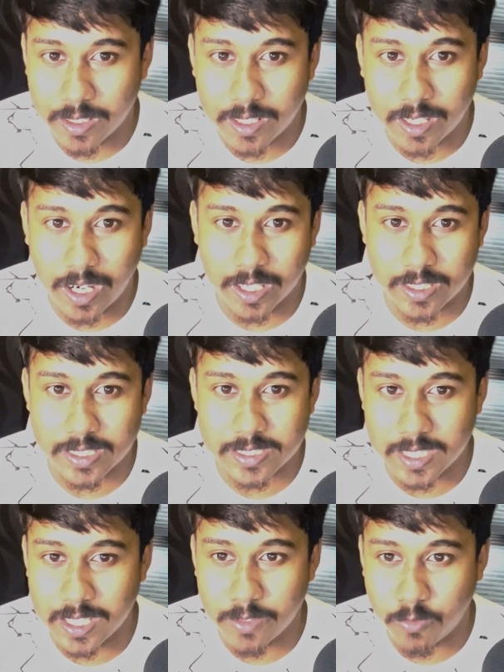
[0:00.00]
cut this
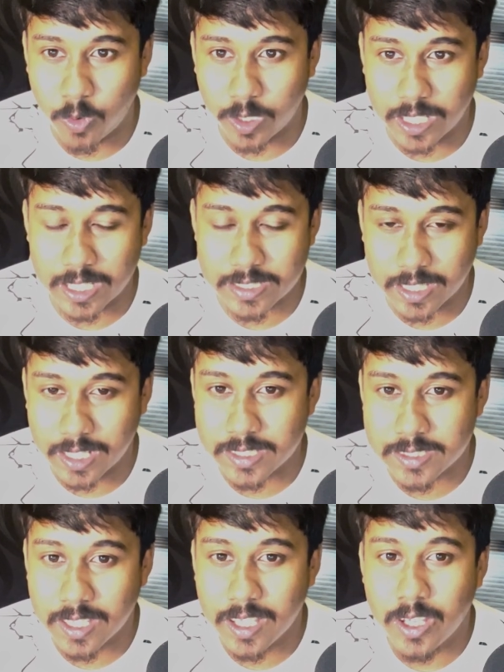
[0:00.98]
thing for 10
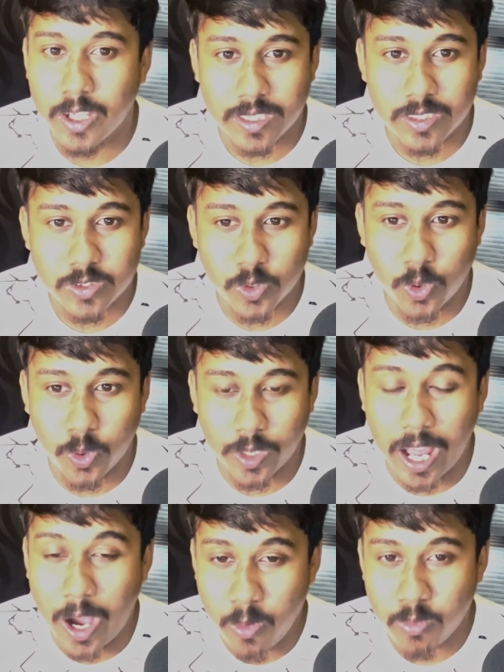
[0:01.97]
seconds. So
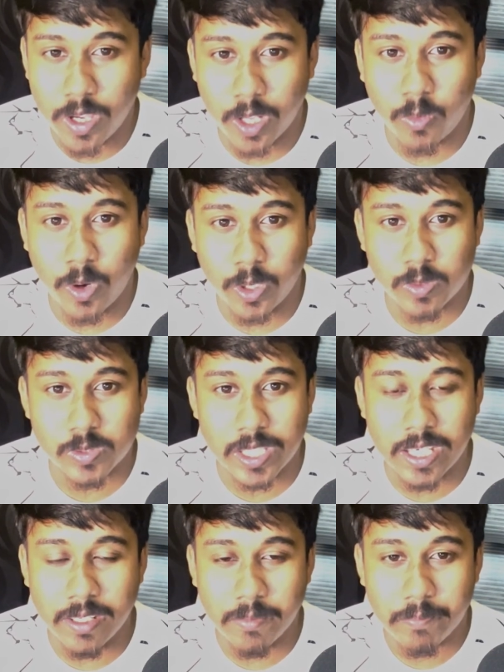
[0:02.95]
now we are going to
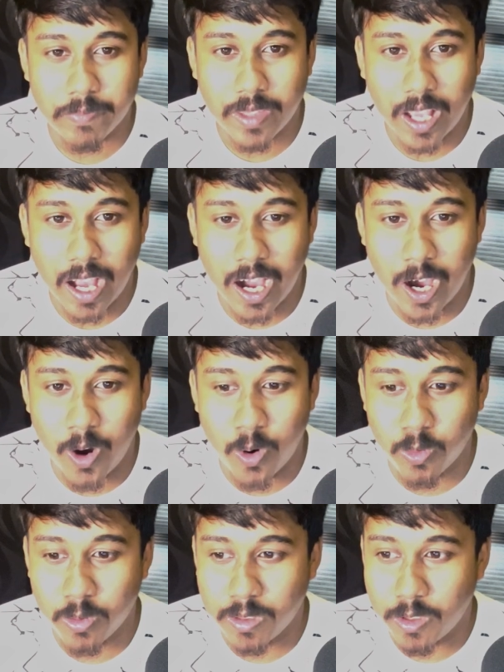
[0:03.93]
see
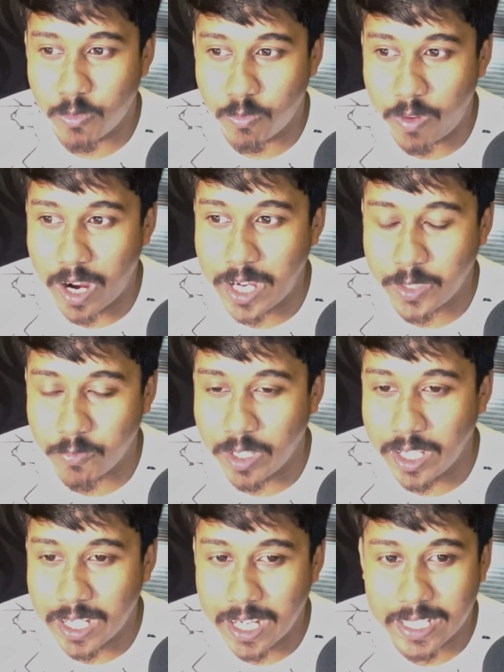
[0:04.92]
how white
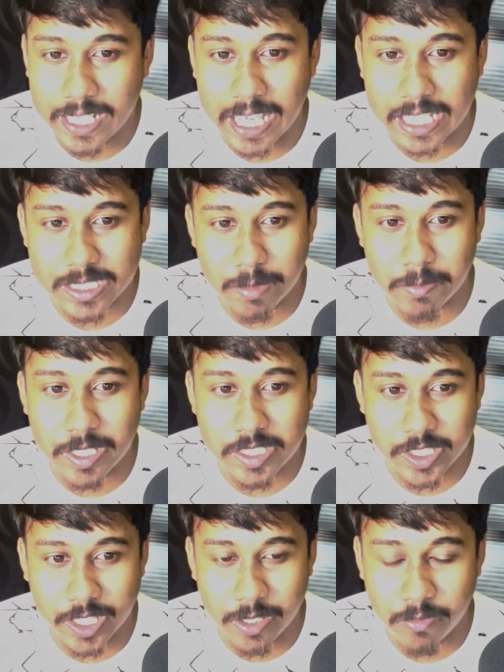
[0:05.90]
will take some
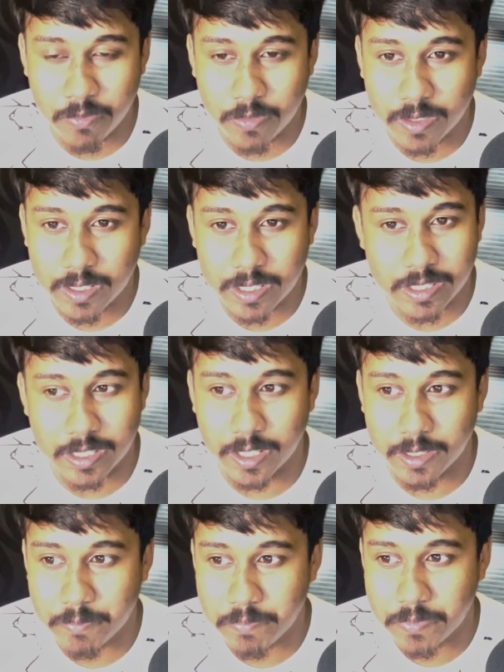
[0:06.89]
initiative
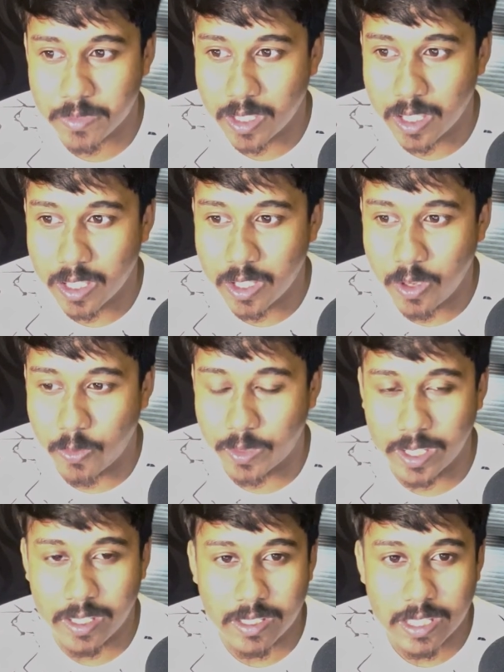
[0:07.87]
here.
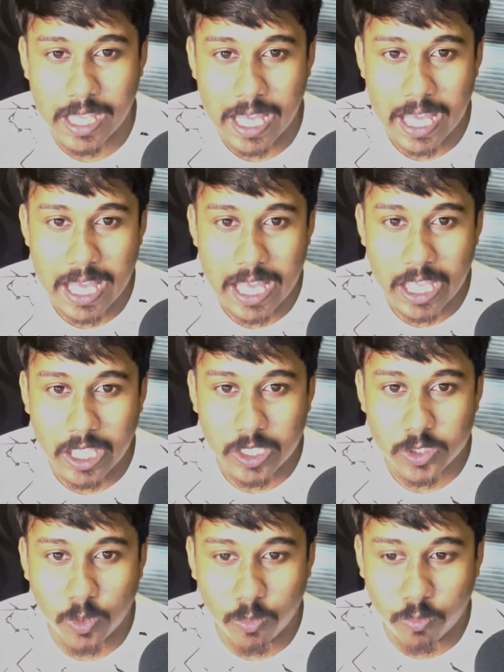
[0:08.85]
Okay,
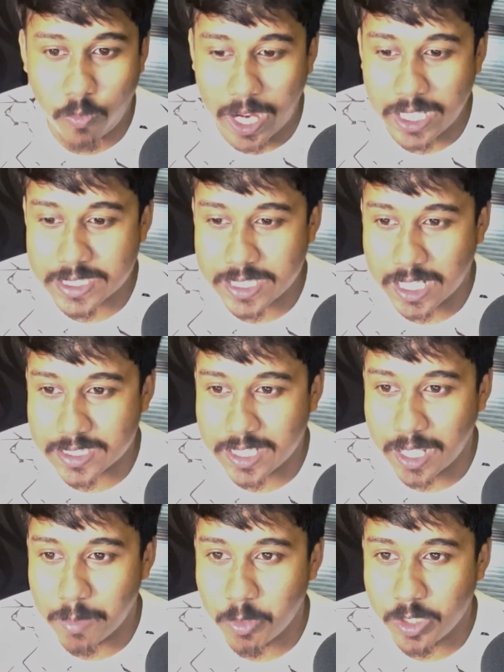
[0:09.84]
so white starts
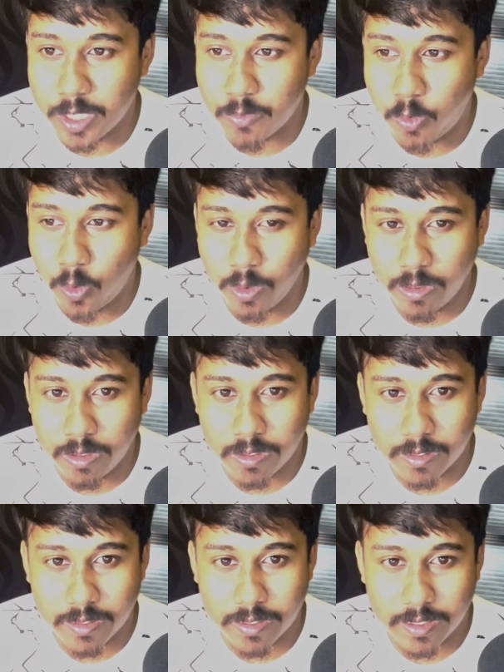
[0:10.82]
the game with e4
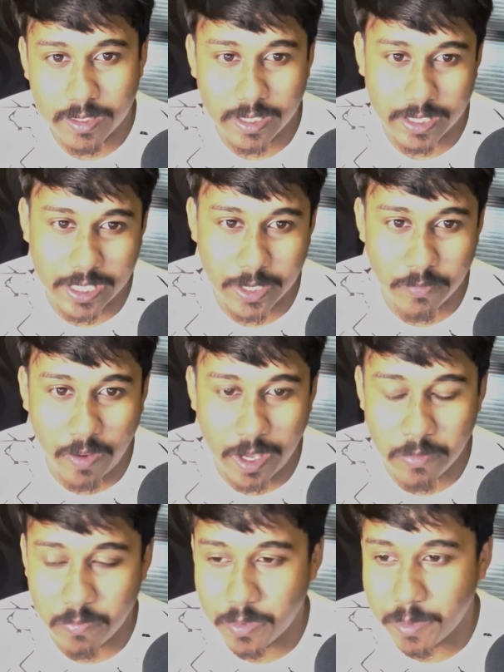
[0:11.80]

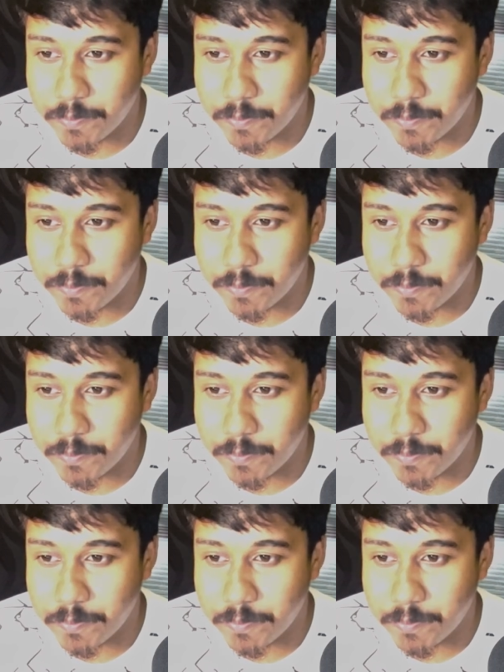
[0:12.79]
d5